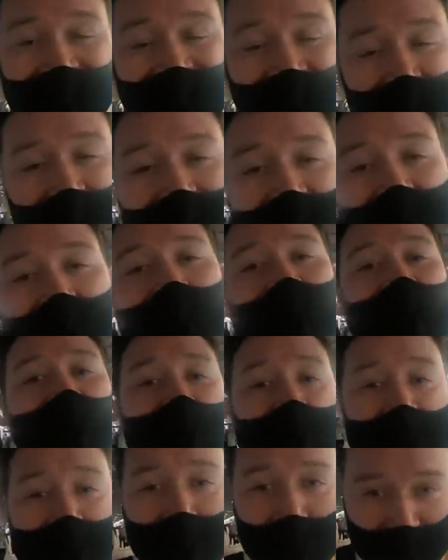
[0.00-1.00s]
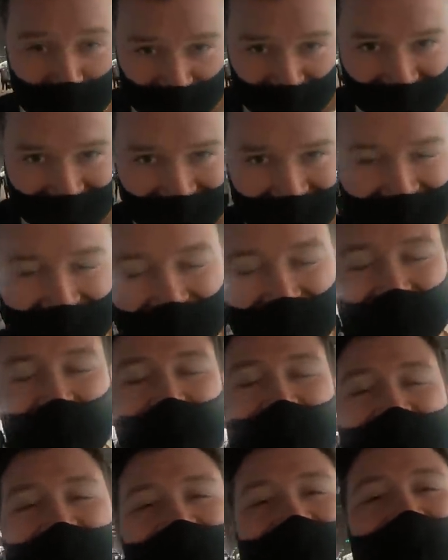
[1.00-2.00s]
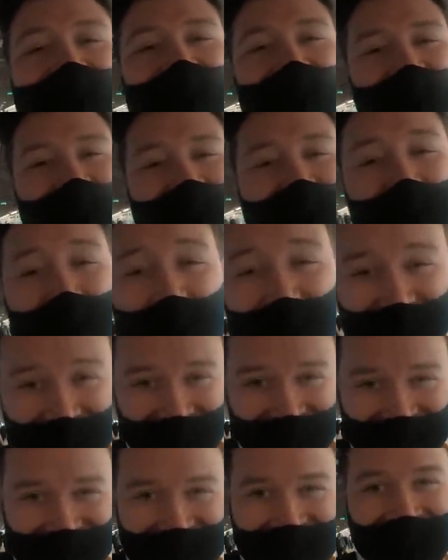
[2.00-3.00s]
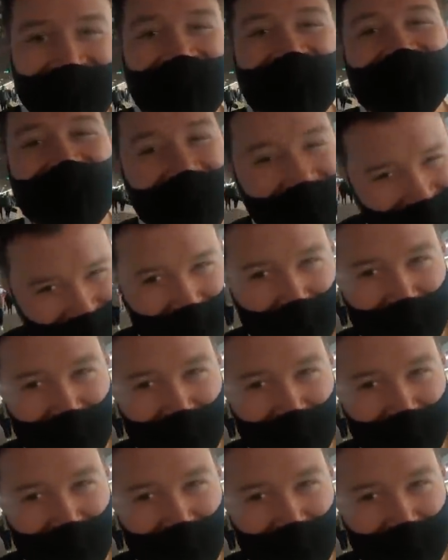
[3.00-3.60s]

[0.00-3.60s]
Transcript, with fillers: Anyway, I hope you've enjoyed watching and I'll catch you guys all again next